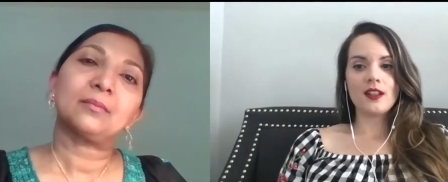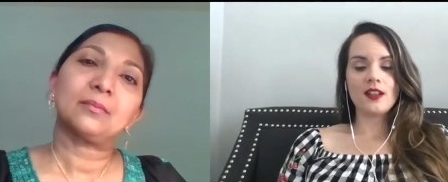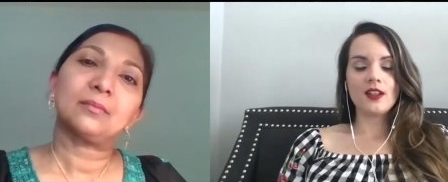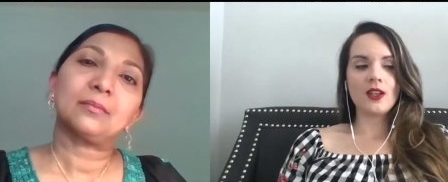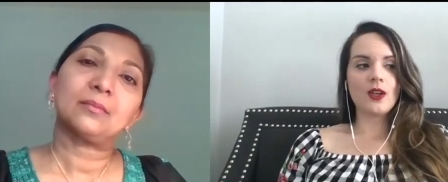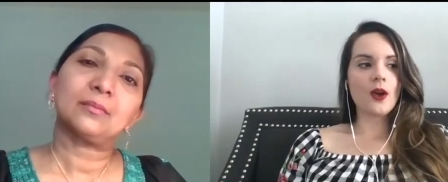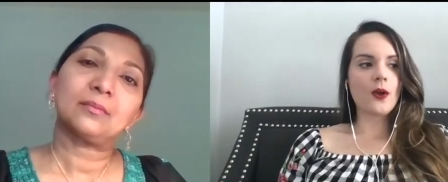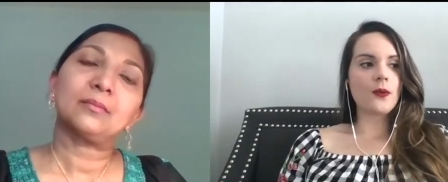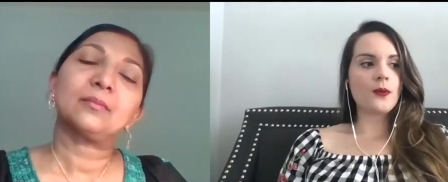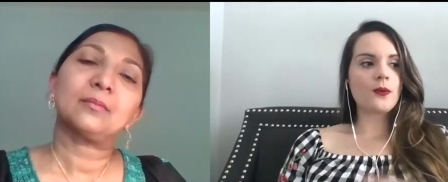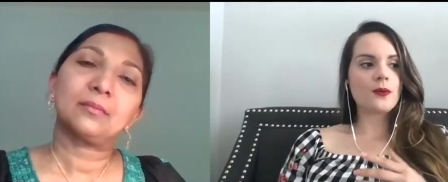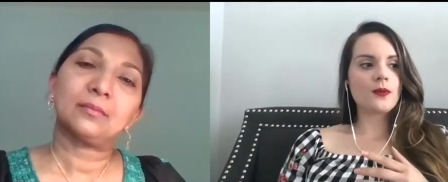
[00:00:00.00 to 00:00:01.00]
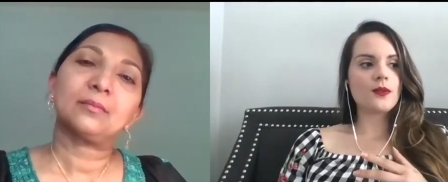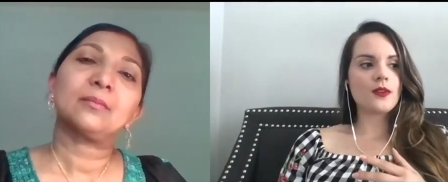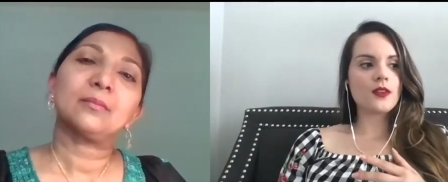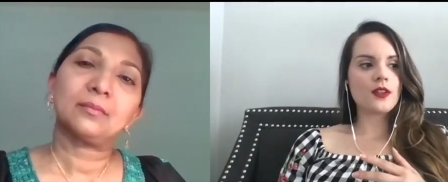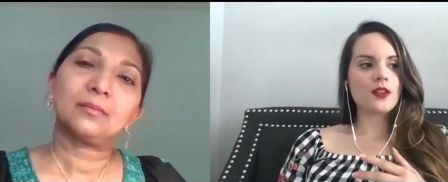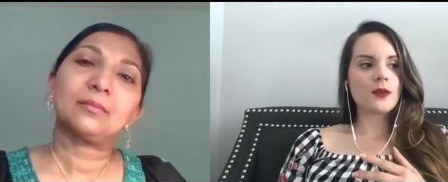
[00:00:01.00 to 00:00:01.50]
Speaker 1: you know,
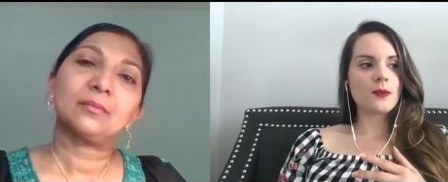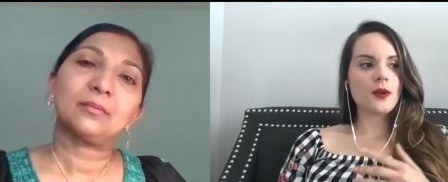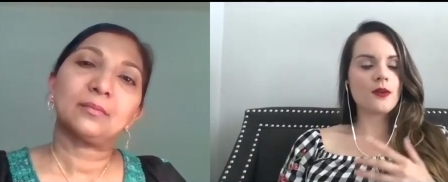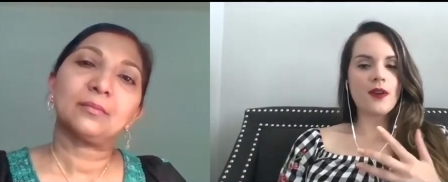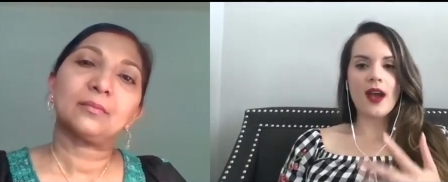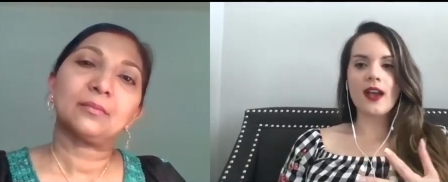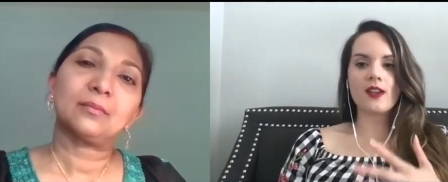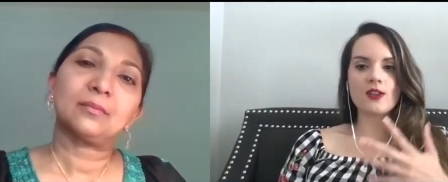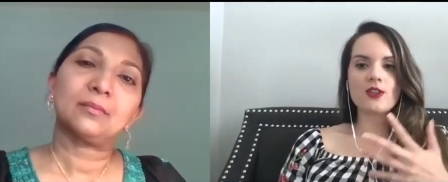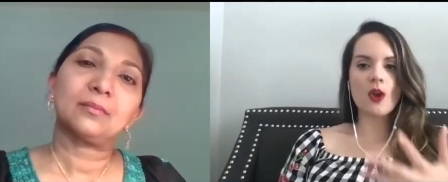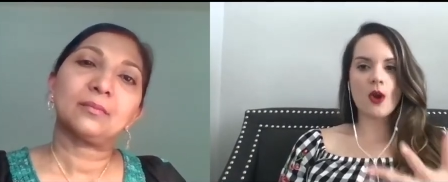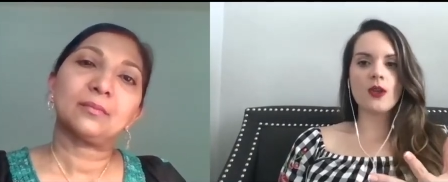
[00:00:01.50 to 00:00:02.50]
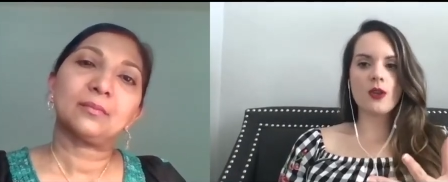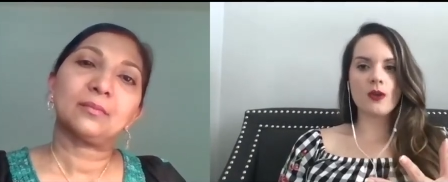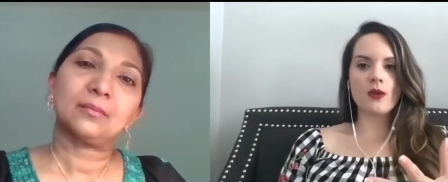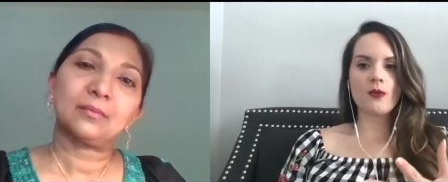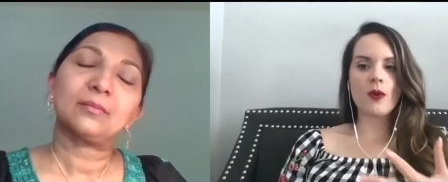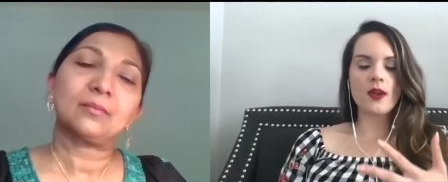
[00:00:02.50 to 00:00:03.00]
provide. He'll show
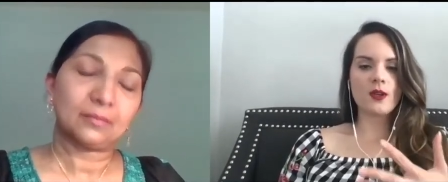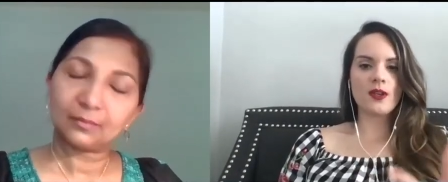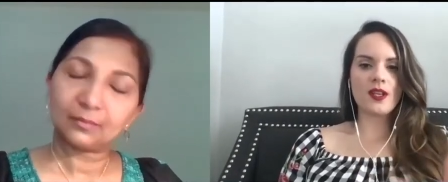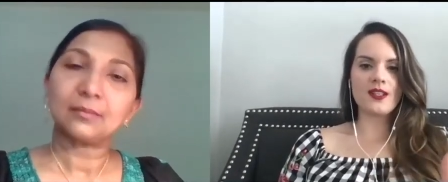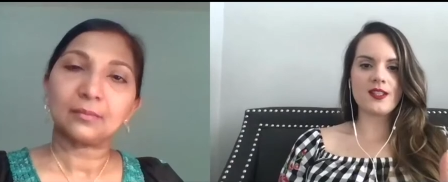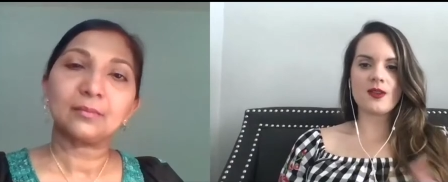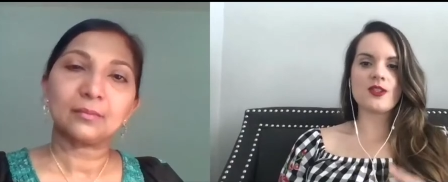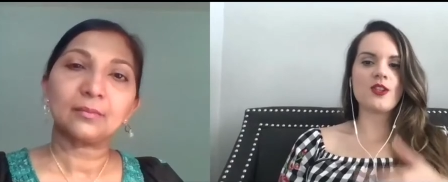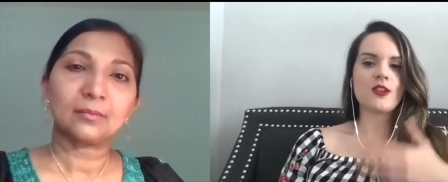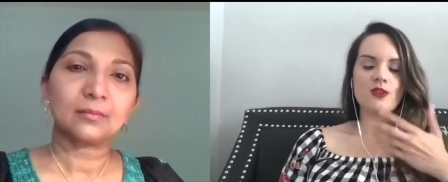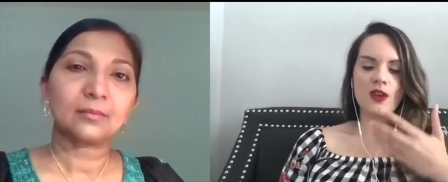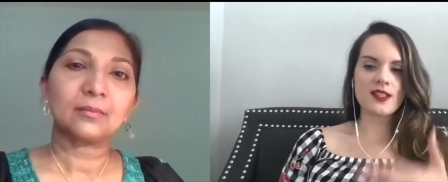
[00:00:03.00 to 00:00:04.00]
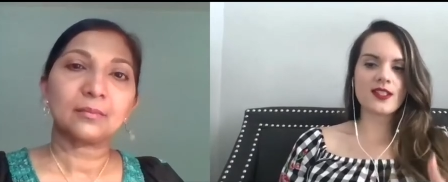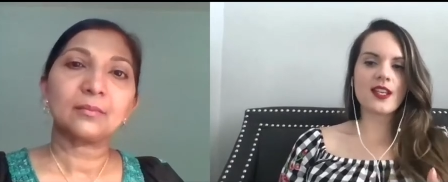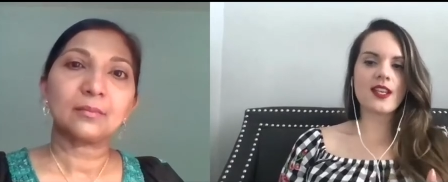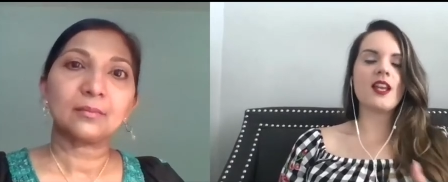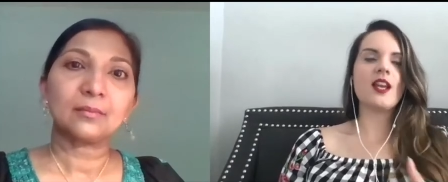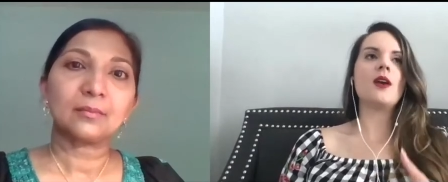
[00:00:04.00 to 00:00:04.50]
you what you need to because you're trusting
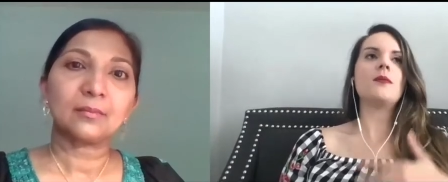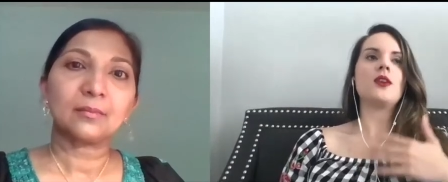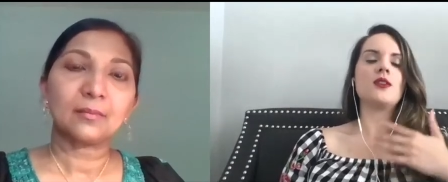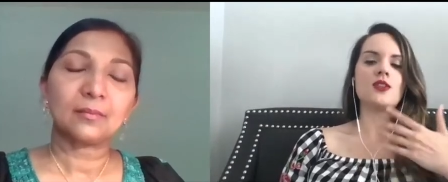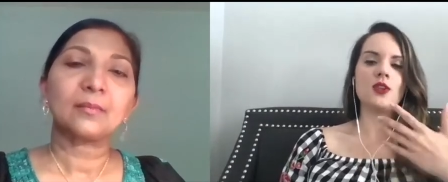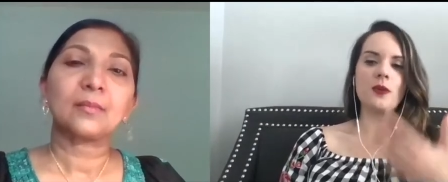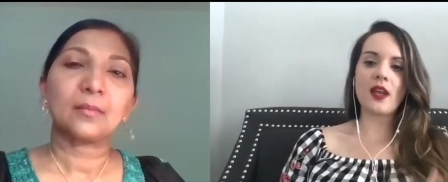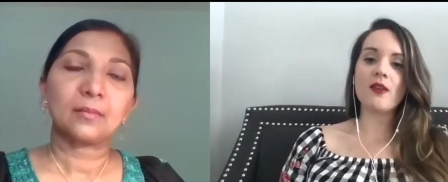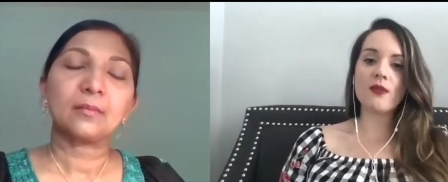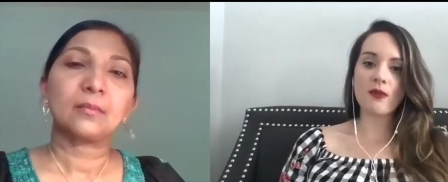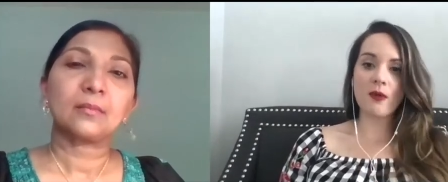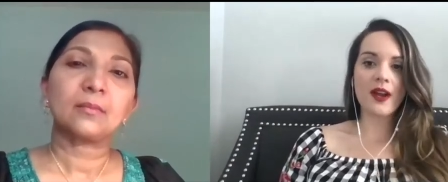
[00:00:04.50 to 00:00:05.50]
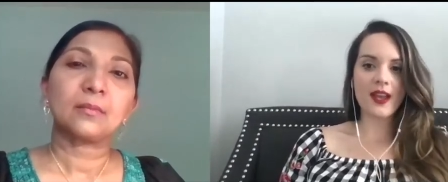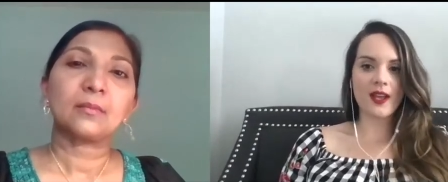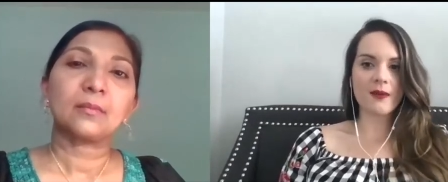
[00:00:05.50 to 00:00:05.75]
Him, you're doing it for Him.